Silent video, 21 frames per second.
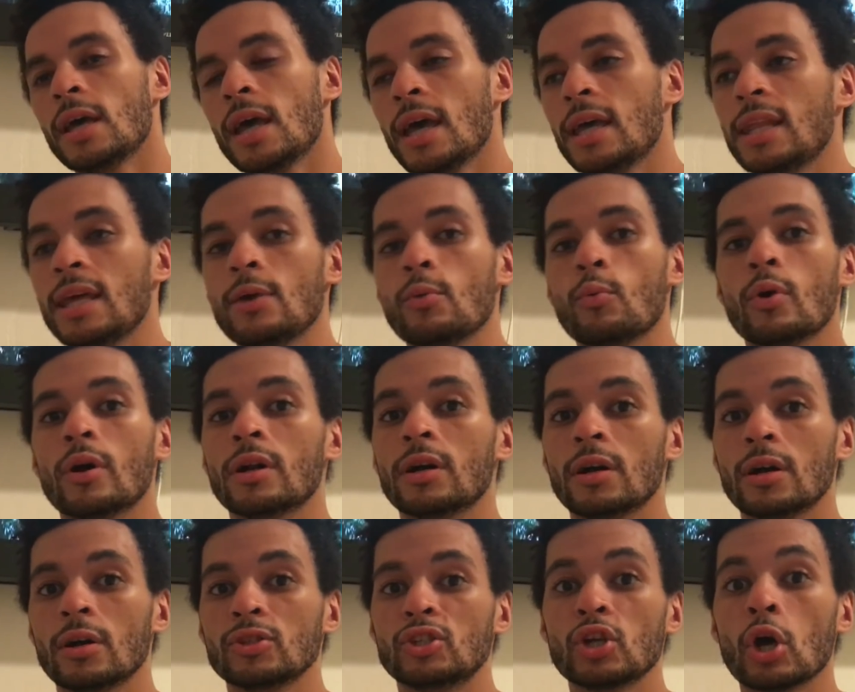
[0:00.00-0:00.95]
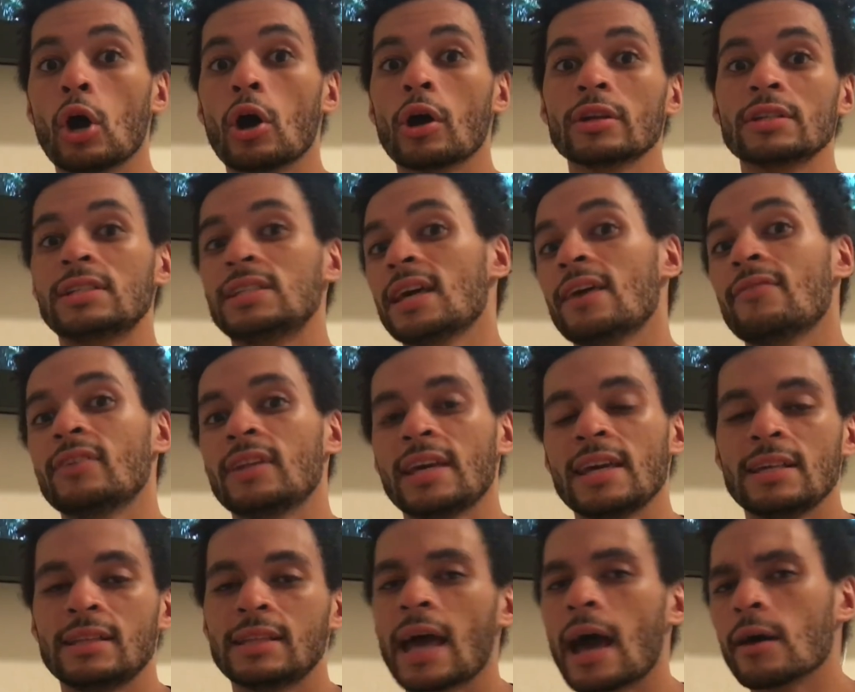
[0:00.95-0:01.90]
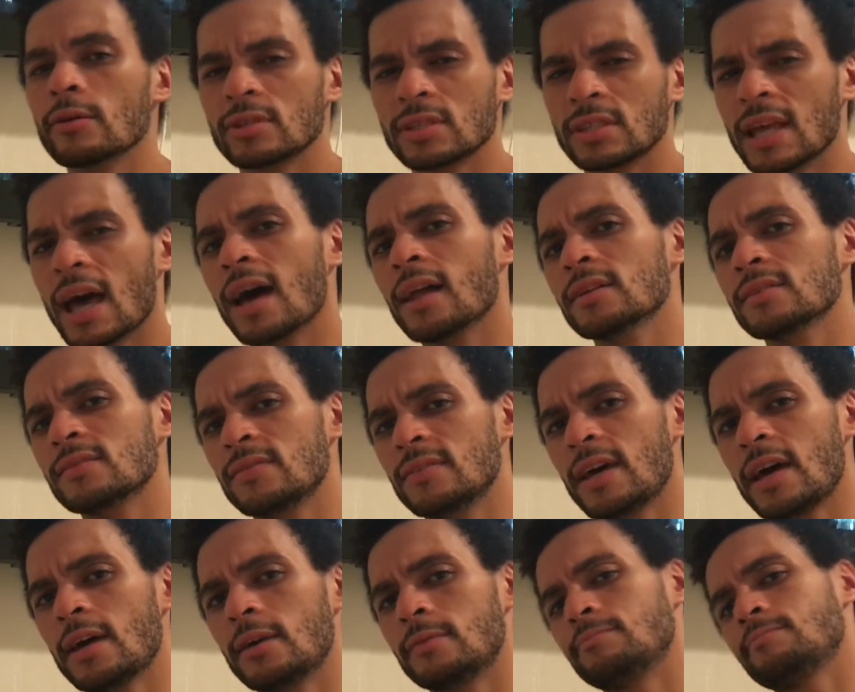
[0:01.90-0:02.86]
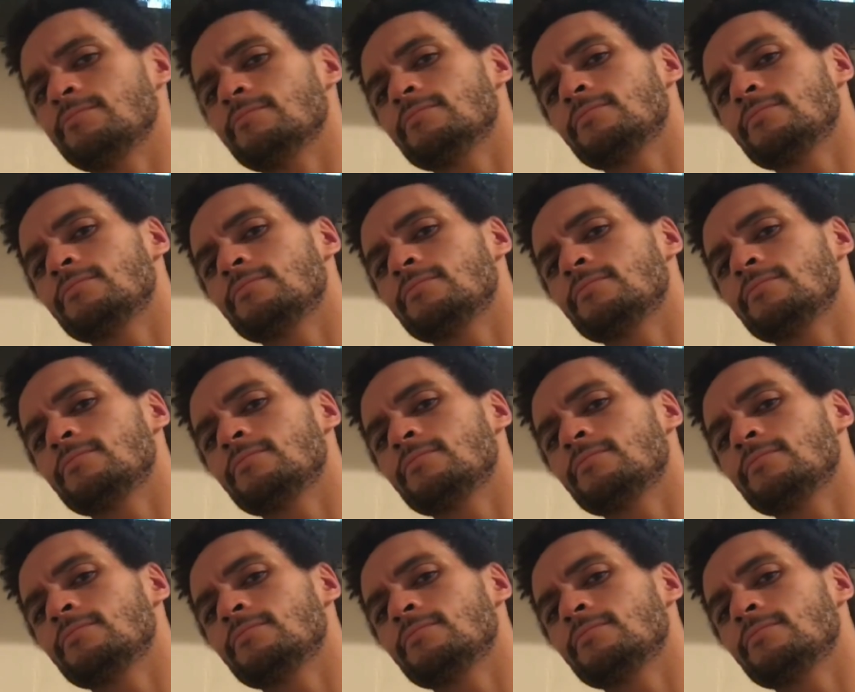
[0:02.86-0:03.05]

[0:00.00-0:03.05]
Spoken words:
And they want to charge $7,000, $8,000 for that.